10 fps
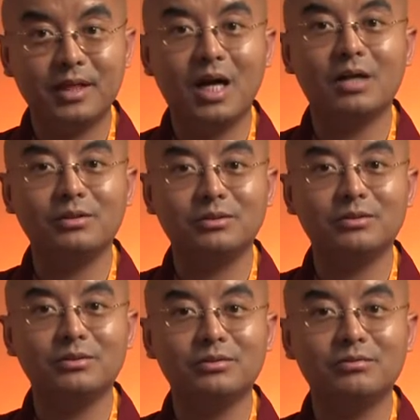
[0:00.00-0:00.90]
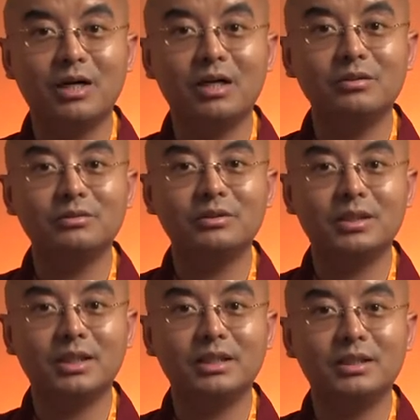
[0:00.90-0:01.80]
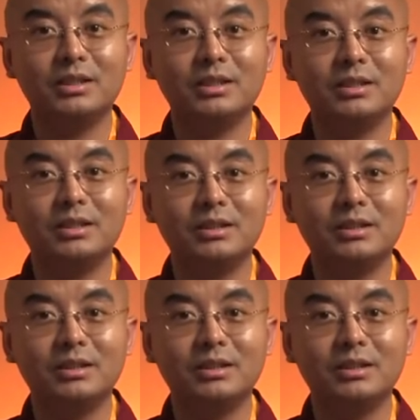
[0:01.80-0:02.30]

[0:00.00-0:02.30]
are you found any